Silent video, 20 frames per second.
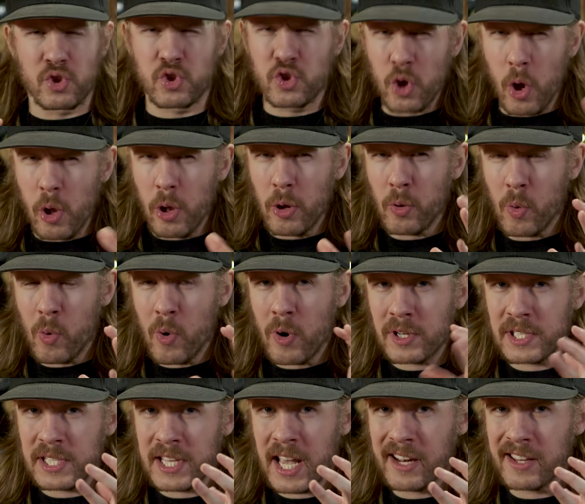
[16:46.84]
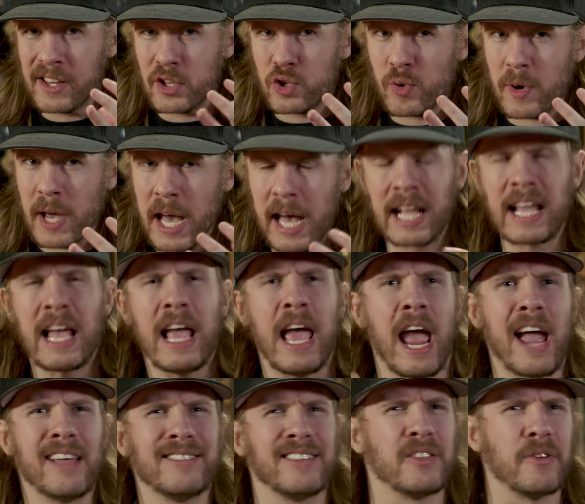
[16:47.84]
solo towards the end of the track,
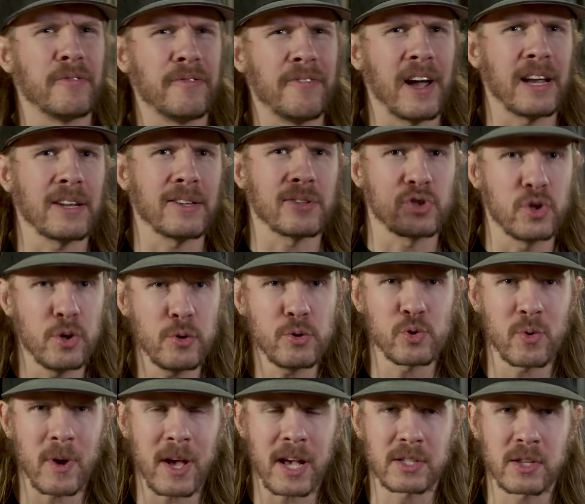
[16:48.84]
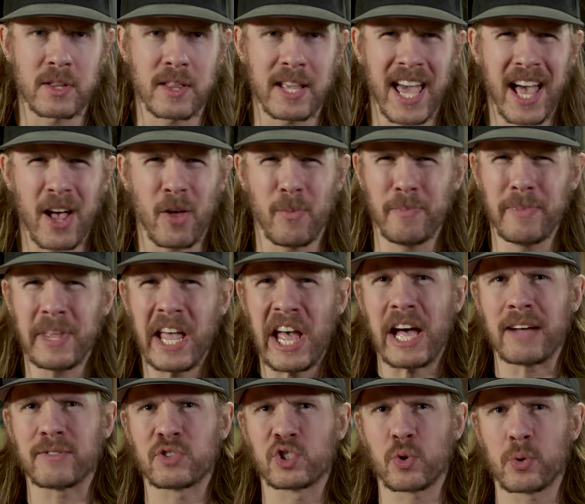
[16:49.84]
and then the final 2 tracks on the album
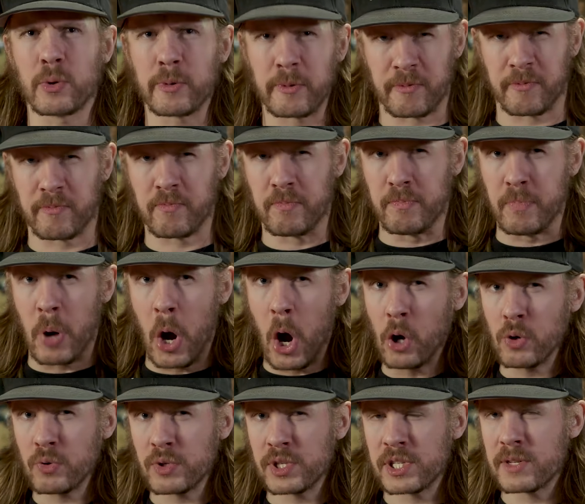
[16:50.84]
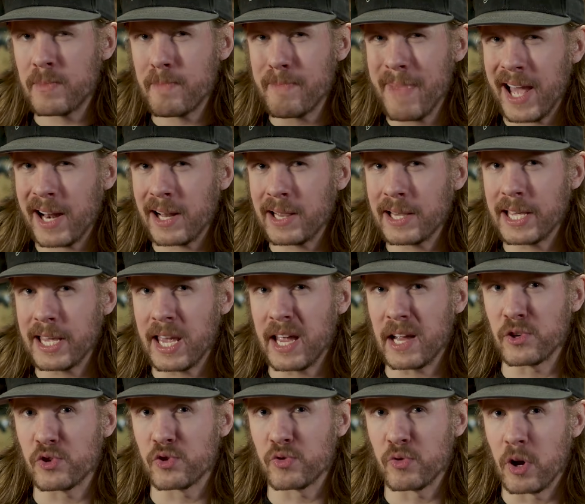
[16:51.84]
have sort of post-metal-y
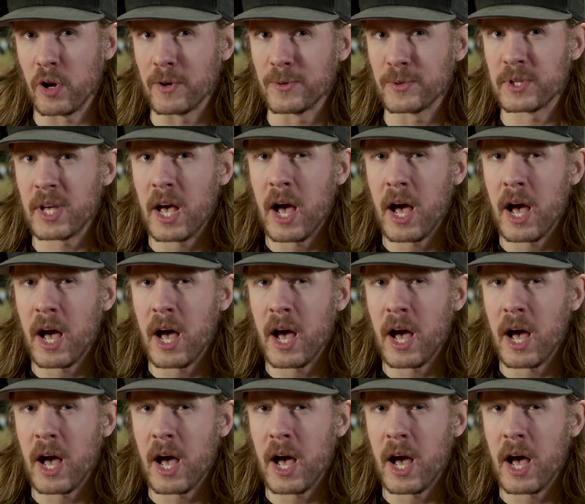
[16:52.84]
intros.